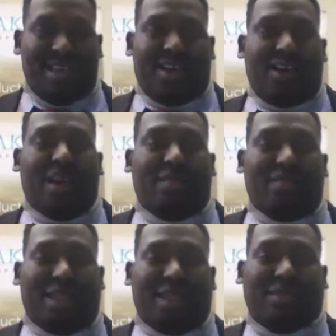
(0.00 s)
All right, my
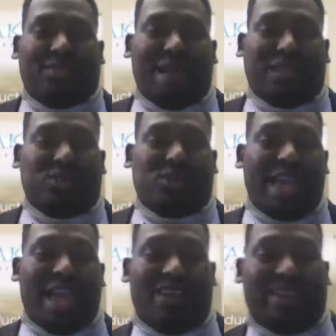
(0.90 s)
name is Maxo
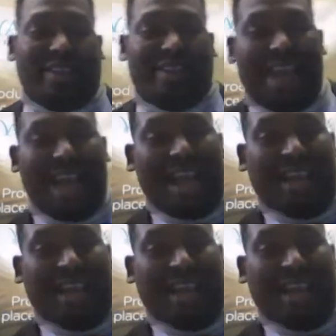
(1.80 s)
Carre. I